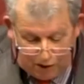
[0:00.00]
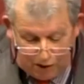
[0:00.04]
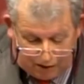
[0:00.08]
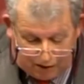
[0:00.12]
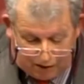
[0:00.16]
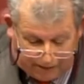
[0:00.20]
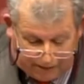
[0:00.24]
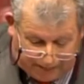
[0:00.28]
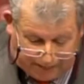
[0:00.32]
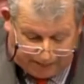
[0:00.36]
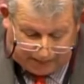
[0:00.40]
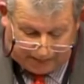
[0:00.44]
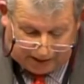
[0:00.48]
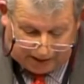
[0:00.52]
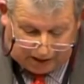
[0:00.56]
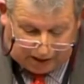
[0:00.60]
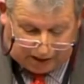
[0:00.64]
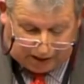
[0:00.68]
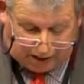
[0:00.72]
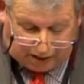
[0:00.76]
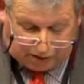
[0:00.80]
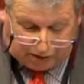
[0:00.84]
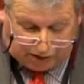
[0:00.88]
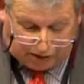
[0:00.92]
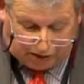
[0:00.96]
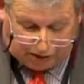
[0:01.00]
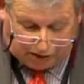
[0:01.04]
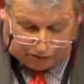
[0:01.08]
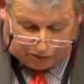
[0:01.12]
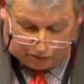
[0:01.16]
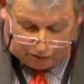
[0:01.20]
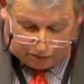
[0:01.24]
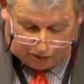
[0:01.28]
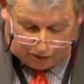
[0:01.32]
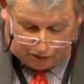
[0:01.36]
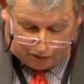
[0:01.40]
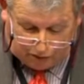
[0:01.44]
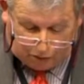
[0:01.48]
well,
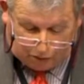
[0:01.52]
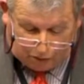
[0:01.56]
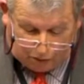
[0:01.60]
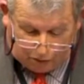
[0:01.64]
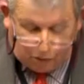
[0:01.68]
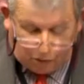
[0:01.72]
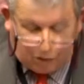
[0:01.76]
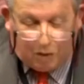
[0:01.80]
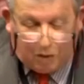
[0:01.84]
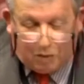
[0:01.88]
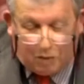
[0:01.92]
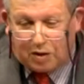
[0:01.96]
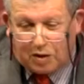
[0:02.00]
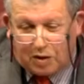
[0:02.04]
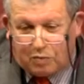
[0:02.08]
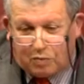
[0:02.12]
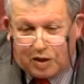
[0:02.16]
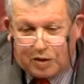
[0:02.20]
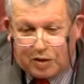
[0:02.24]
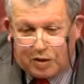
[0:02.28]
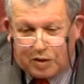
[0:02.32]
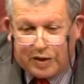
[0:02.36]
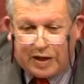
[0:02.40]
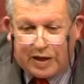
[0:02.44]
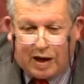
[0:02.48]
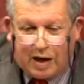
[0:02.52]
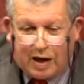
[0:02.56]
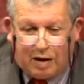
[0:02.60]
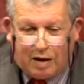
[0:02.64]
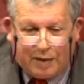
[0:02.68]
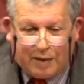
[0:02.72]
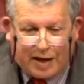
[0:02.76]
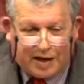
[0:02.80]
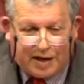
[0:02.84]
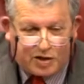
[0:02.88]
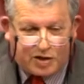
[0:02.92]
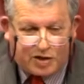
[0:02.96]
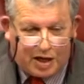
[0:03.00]
what do we know
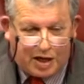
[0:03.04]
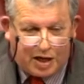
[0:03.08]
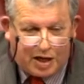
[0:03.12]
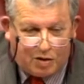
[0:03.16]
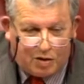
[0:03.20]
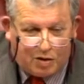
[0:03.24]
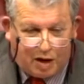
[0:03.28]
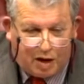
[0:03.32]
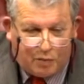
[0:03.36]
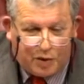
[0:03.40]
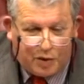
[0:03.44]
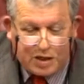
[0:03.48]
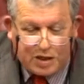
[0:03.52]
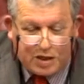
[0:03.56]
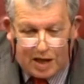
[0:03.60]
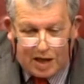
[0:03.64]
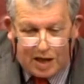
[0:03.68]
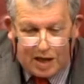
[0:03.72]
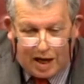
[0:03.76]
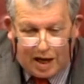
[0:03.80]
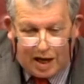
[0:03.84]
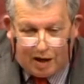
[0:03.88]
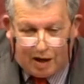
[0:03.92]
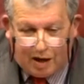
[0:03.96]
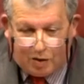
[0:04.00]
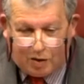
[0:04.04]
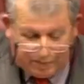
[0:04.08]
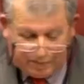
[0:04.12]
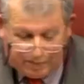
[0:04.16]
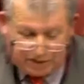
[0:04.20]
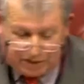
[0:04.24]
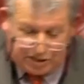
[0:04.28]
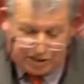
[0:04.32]
about shale gas? We know that